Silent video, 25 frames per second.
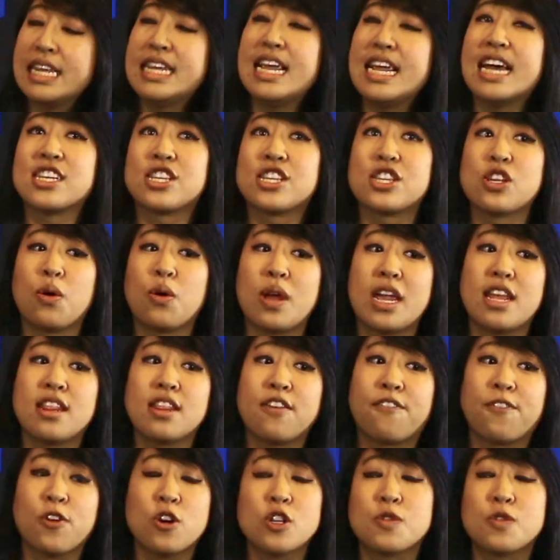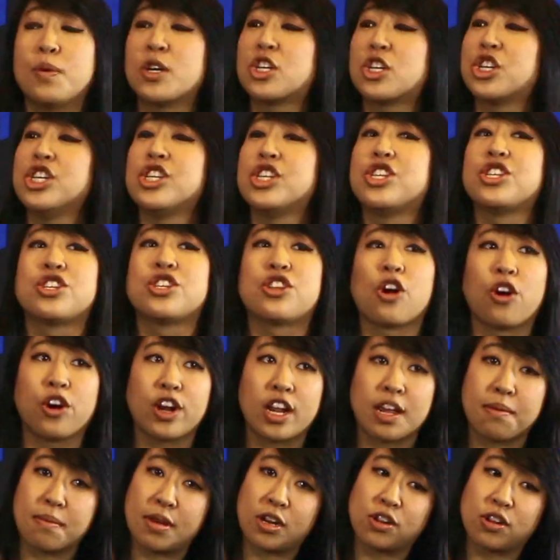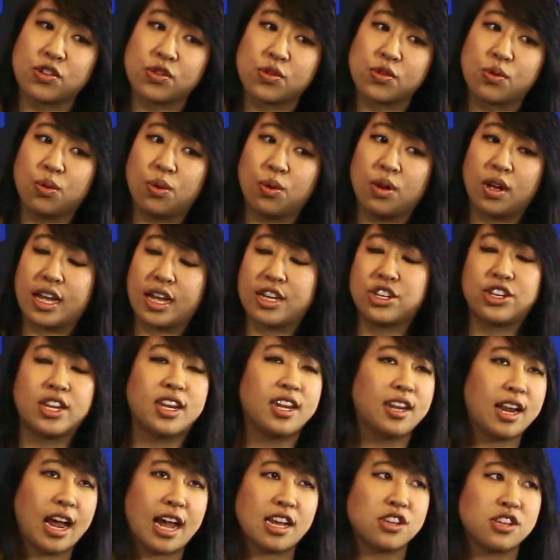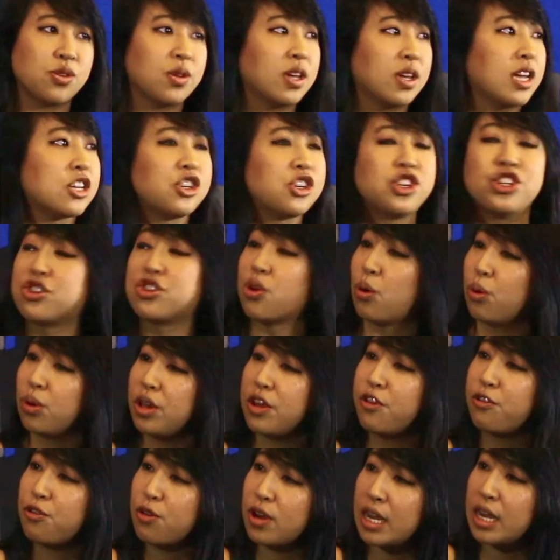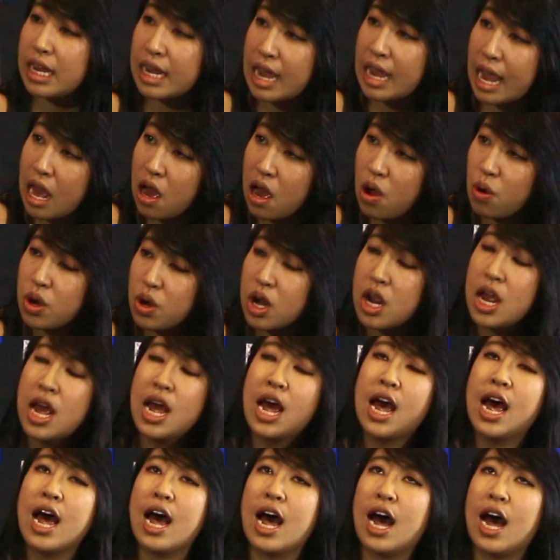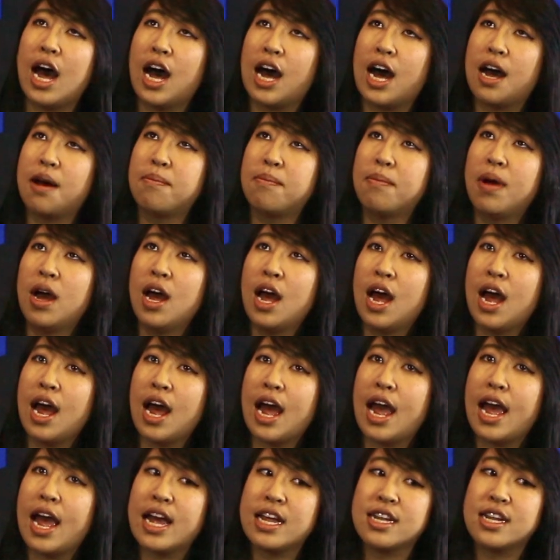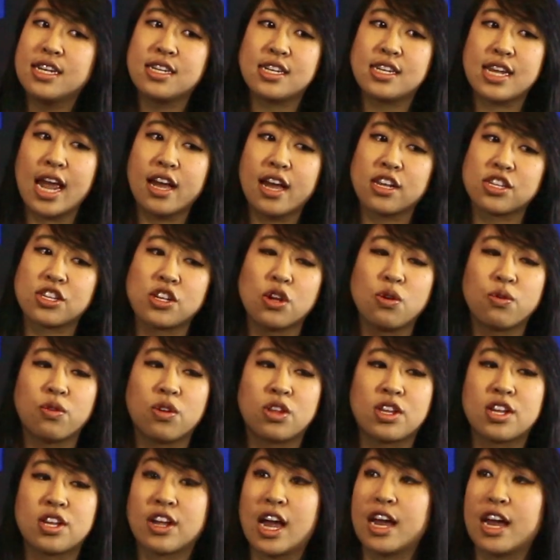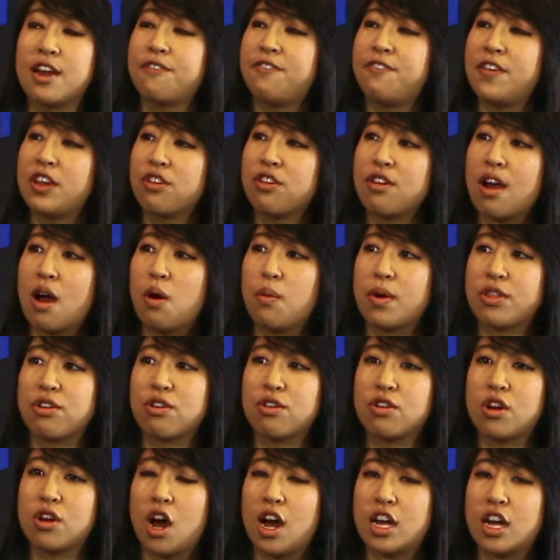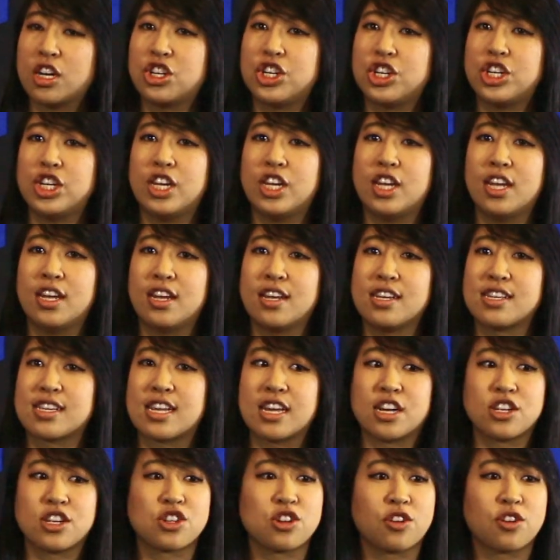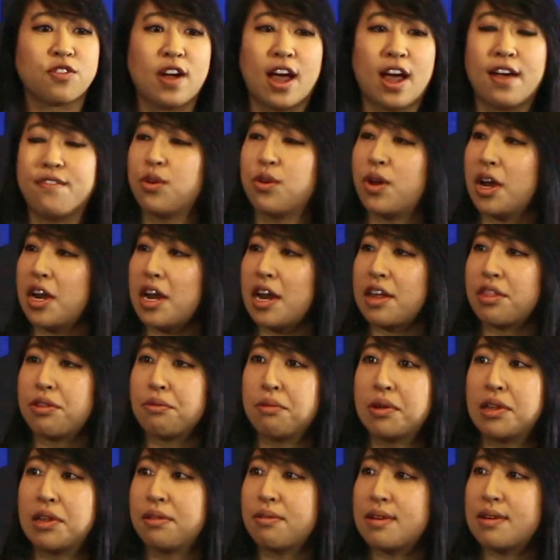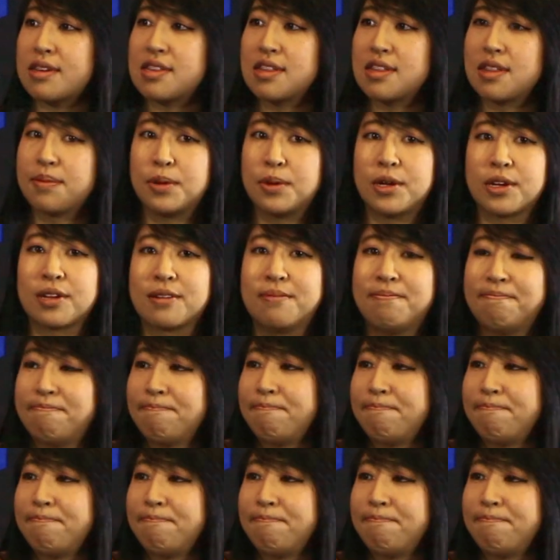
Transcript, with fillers: Yeah, so in the first book, she's starting middle school, and as you can guess, she's totally freaking out. And yeah, so to kind of figure out whether or not she is going to survive, you kind of have to read the rest of the book.